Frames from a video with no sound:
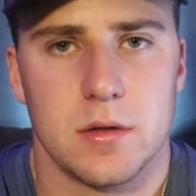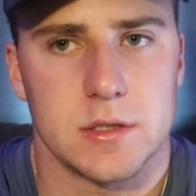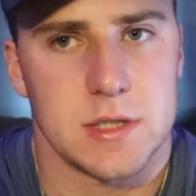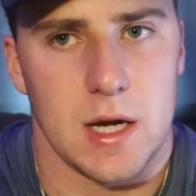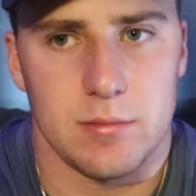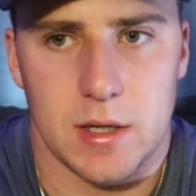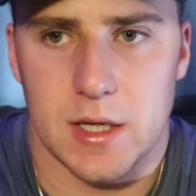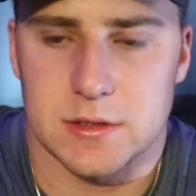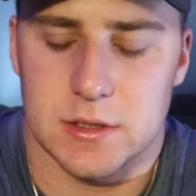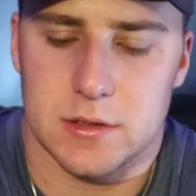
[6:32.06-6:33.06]
The same thing
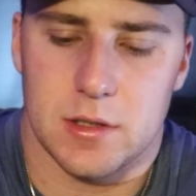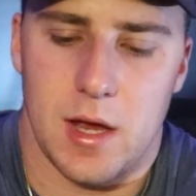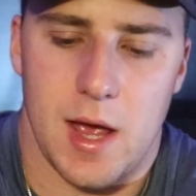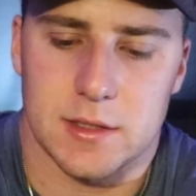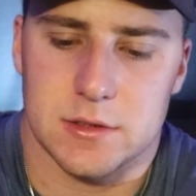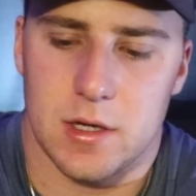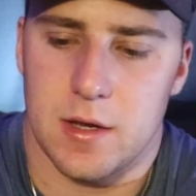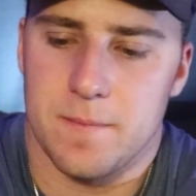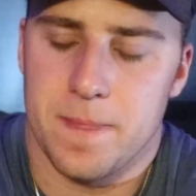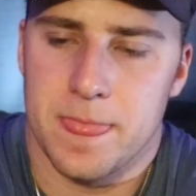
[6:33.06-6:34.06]
as
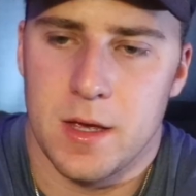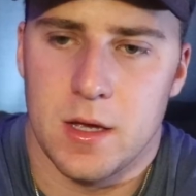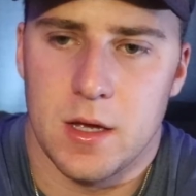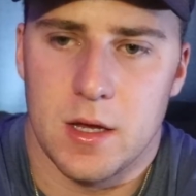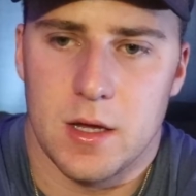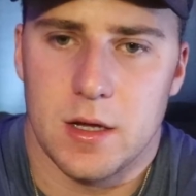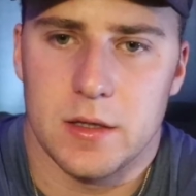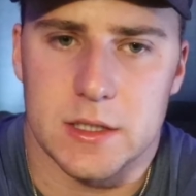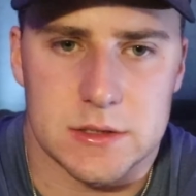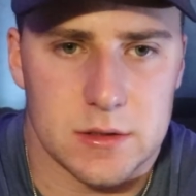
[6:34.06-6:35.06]
like
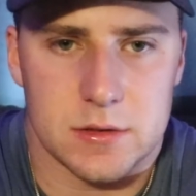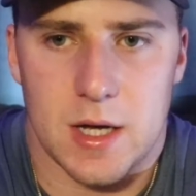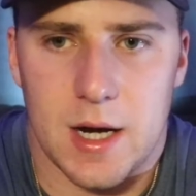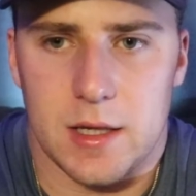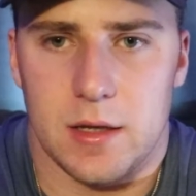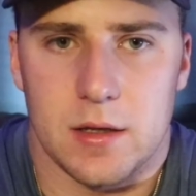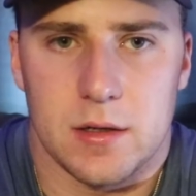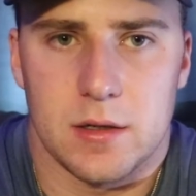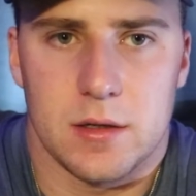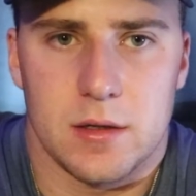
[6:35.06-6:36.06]
this little tiny
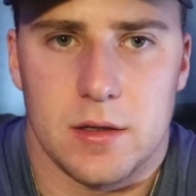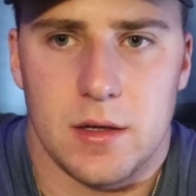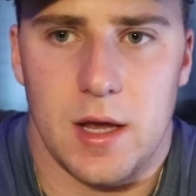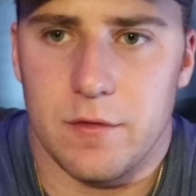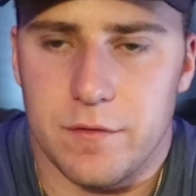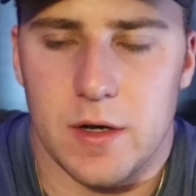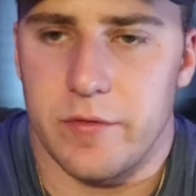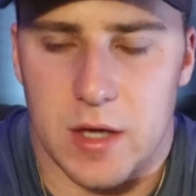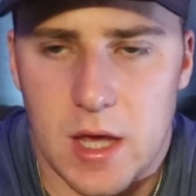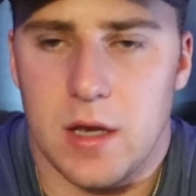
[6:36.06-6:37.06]
infant
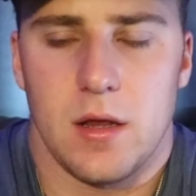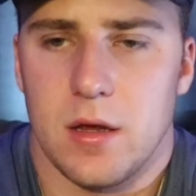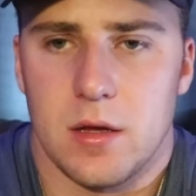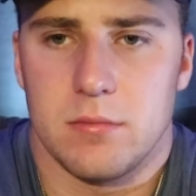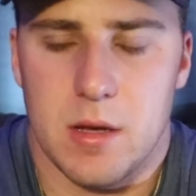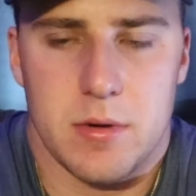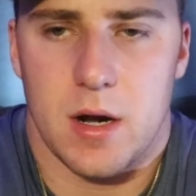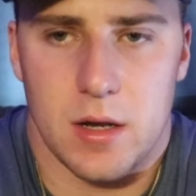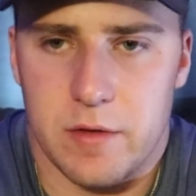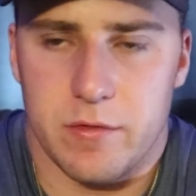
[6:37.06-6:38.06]
of a kid, maybe
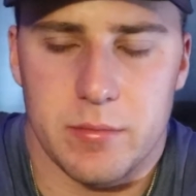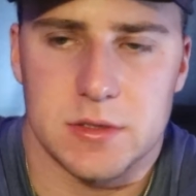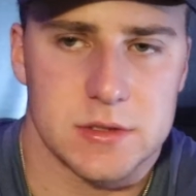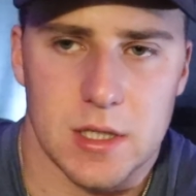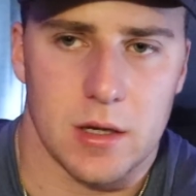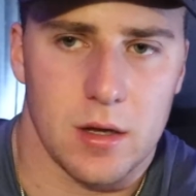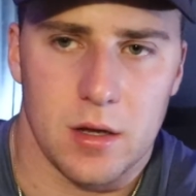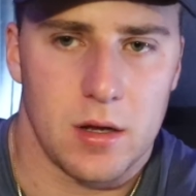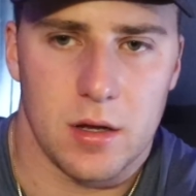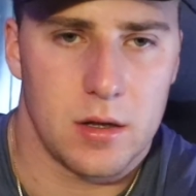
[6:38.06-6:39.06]
not an infant, but just like
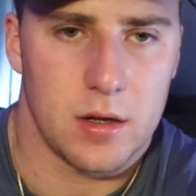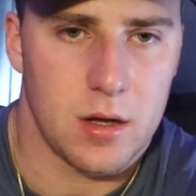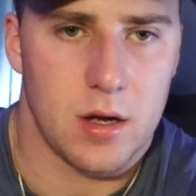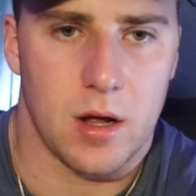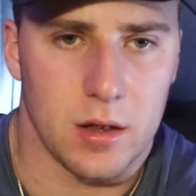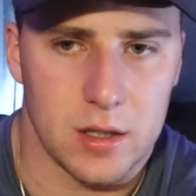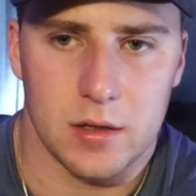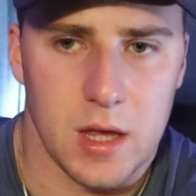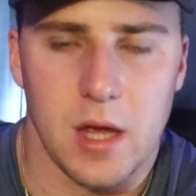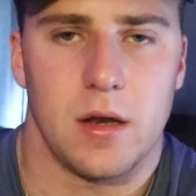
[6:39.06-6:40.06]
a
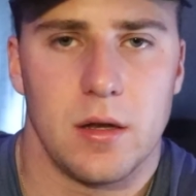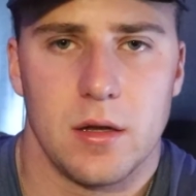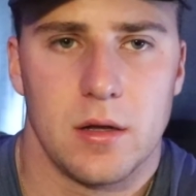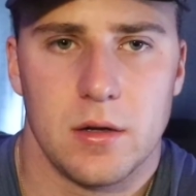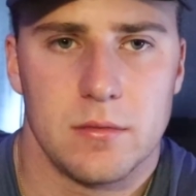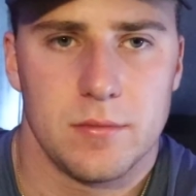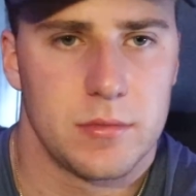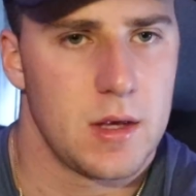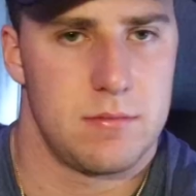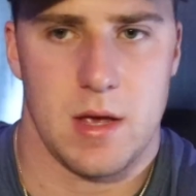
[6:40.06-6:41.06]
little kid,
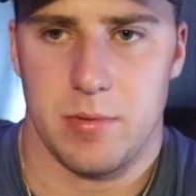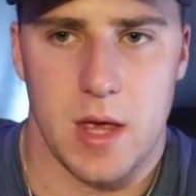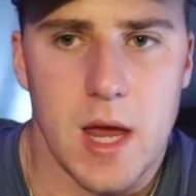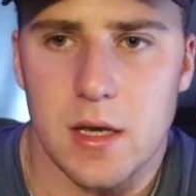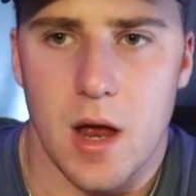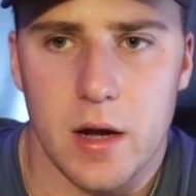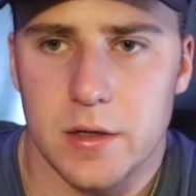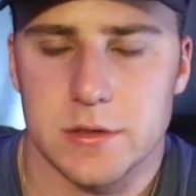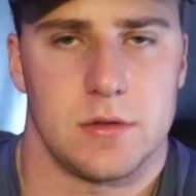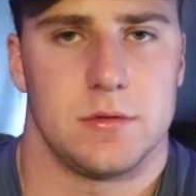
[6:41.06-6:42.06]
maybe 8,
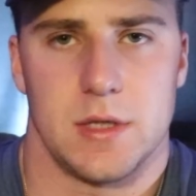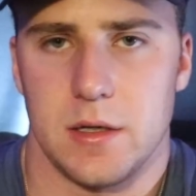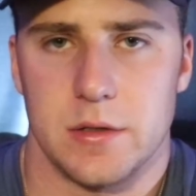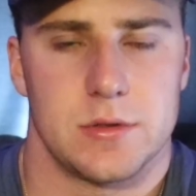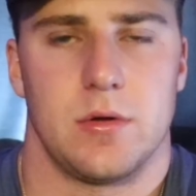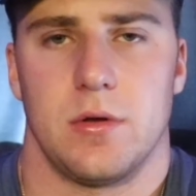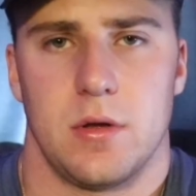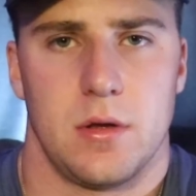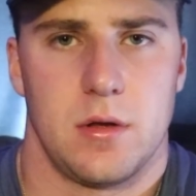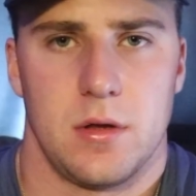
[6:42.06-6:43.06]
9 years old, 10 years old.
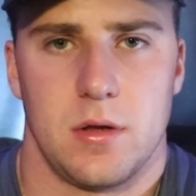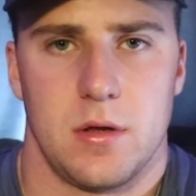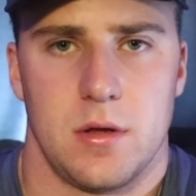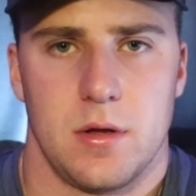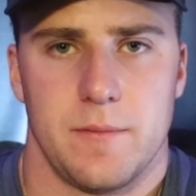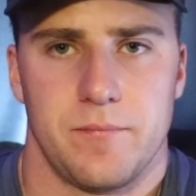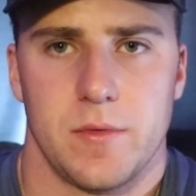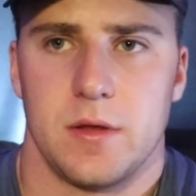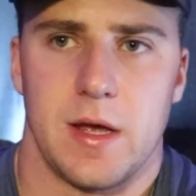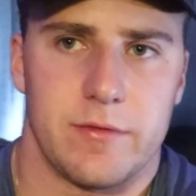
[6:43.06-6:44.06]

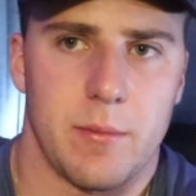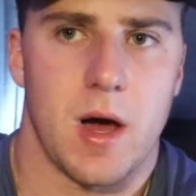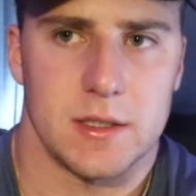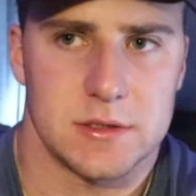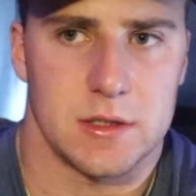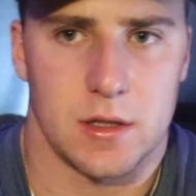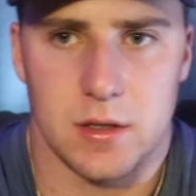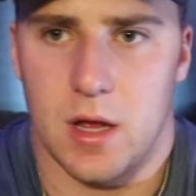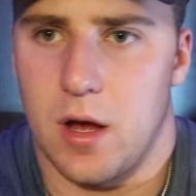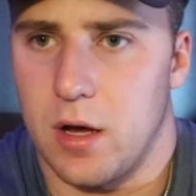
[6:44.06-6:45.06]
They have the mindset
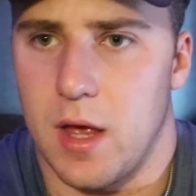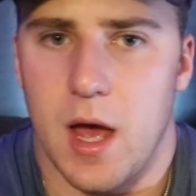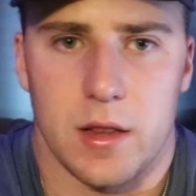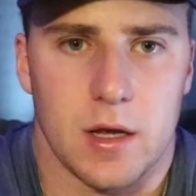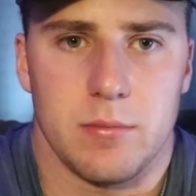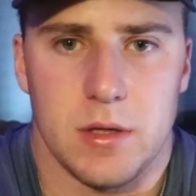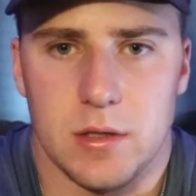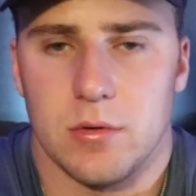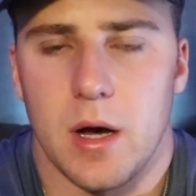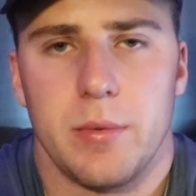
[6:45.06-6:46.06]
that, oh yeah, they could
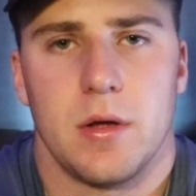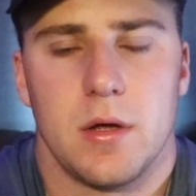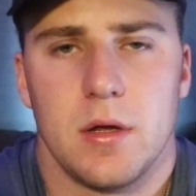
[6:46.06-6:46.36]
beat you up.